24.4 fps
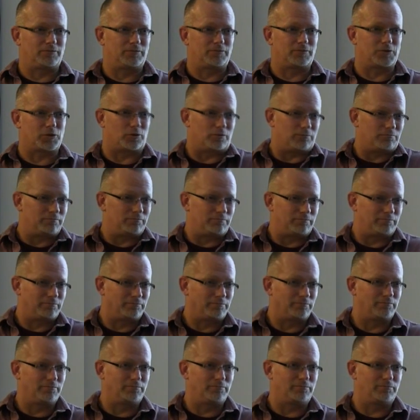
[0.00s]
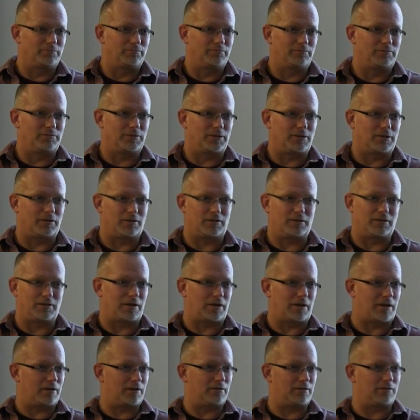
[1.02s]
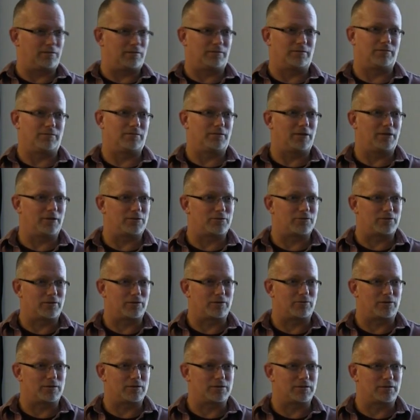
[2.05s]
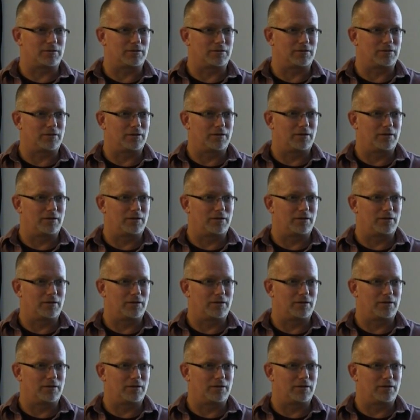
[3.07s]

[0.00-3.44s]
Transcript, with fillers: So uh, did that answer your question?